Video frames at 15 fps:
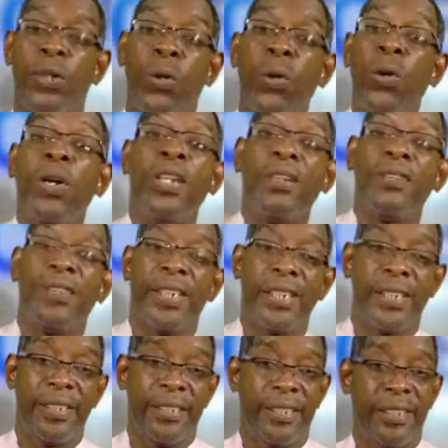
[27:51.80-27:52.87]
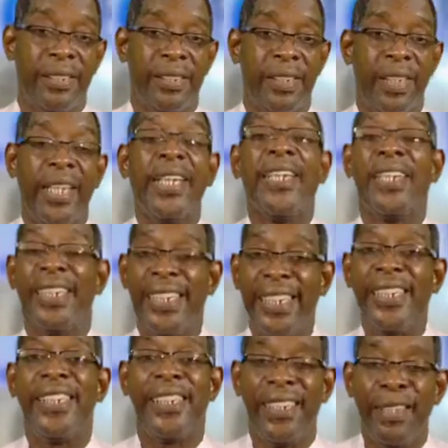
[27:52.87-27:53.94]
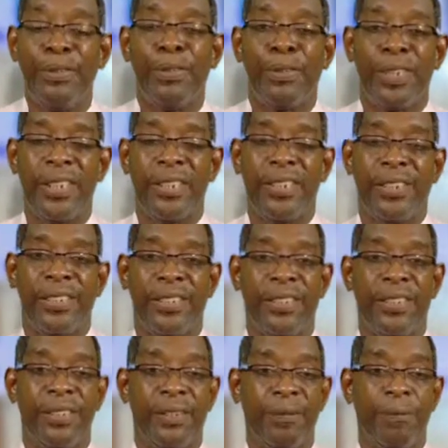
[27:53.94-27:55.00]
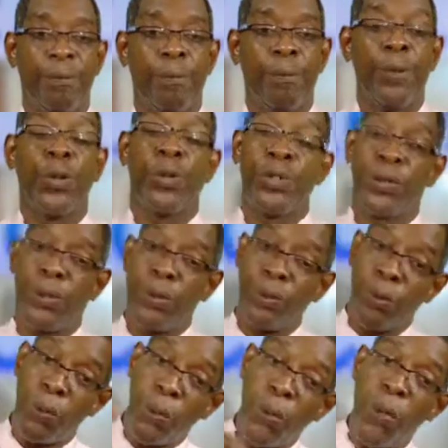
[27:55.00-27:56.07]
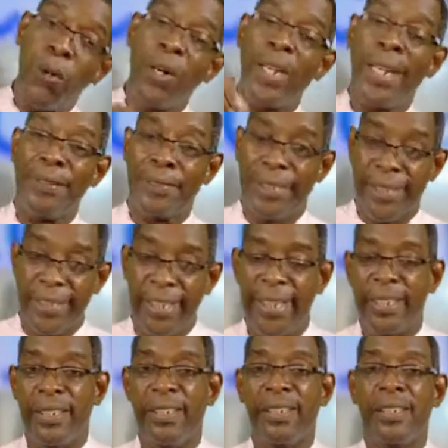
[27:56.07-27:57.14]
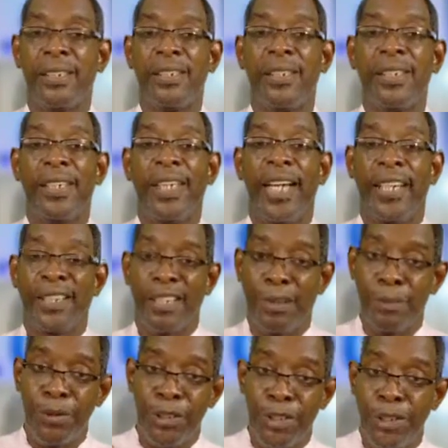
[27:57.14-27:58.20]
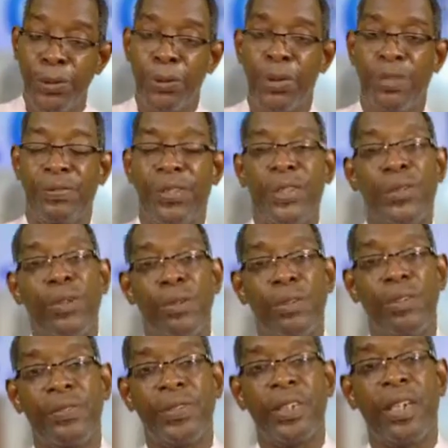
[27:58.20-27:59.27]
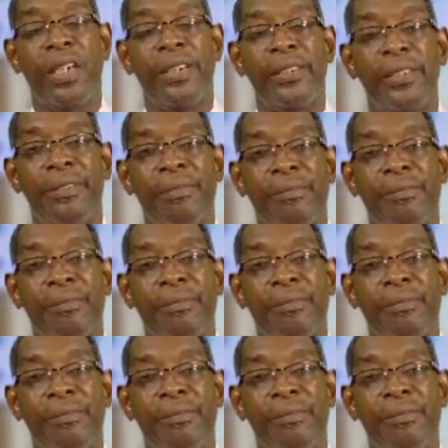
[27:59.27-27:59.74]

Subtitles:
All of us need deliverance because all have sinned and come short of the glory of God.